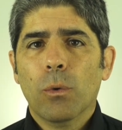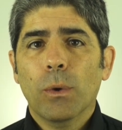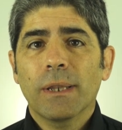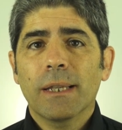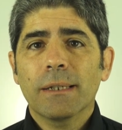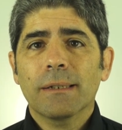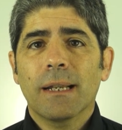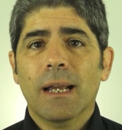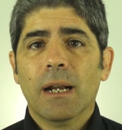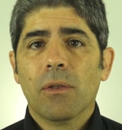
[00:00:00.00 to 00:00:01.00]
sudden
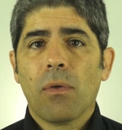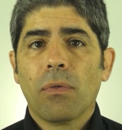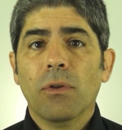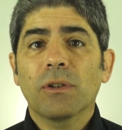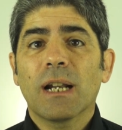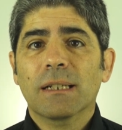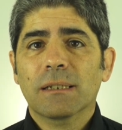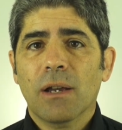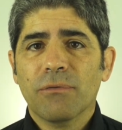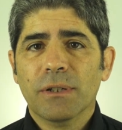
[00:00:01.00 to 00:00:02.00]
loss of vision, or
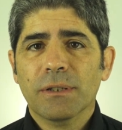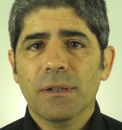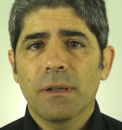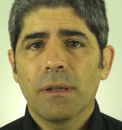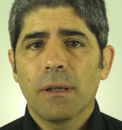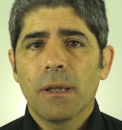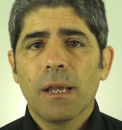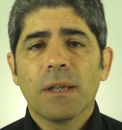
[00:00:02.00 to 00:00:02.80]
double vision.